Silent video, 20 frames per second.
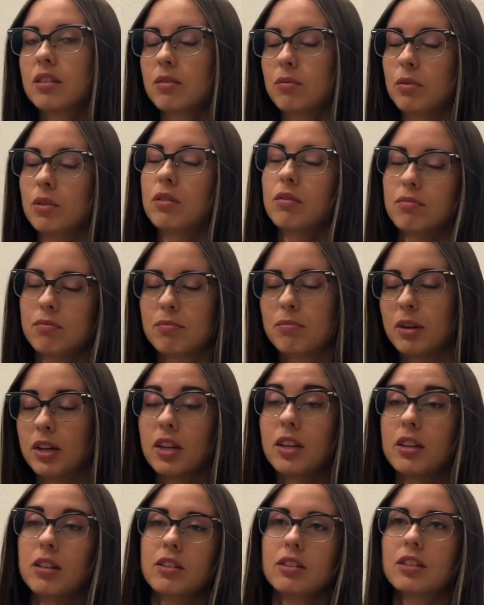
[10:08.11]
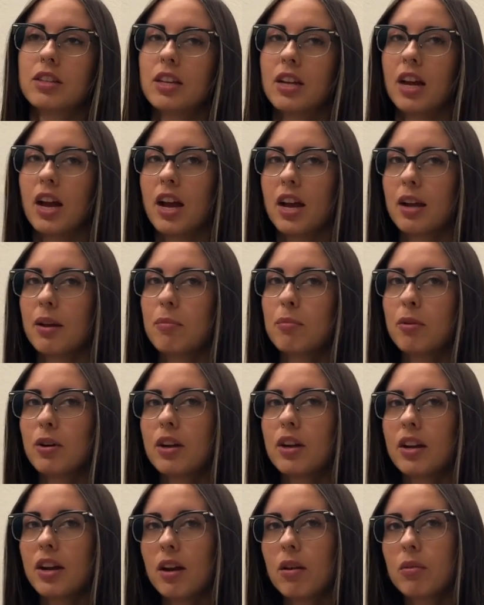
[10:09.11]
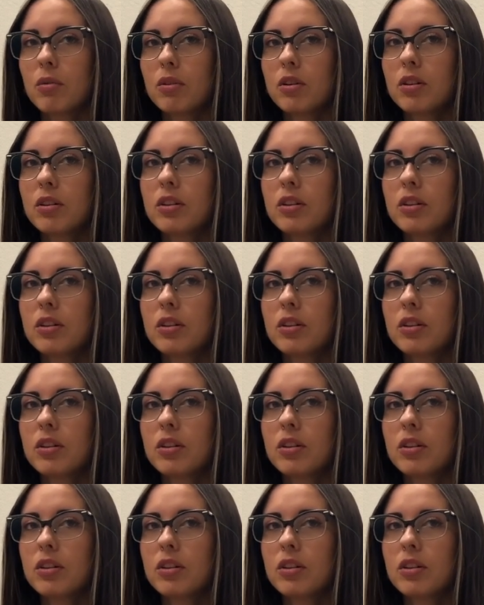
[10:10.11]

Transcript: with my kids, that I pray outward.